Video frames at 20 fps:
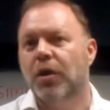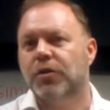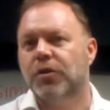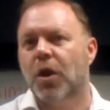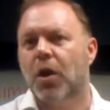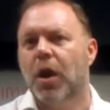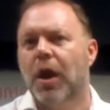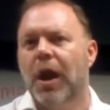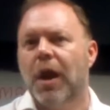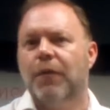
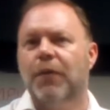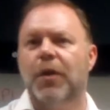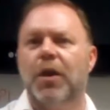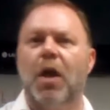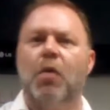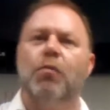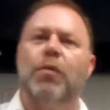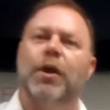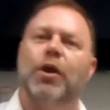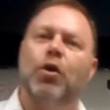So if you
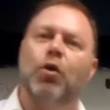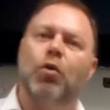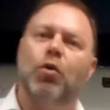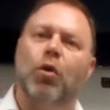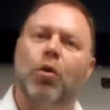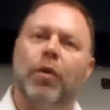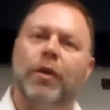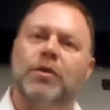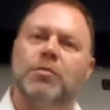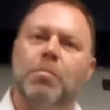don't
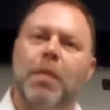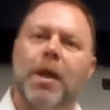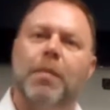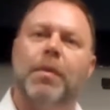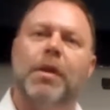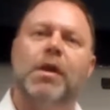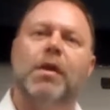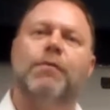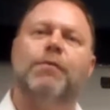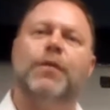record all this,
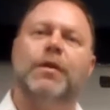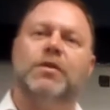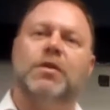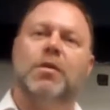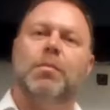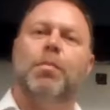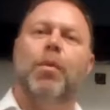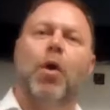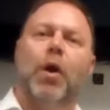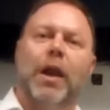maybe you
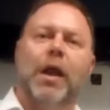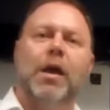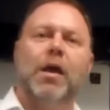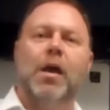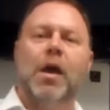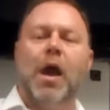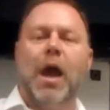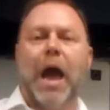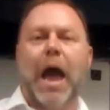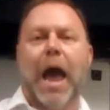fitted a boiler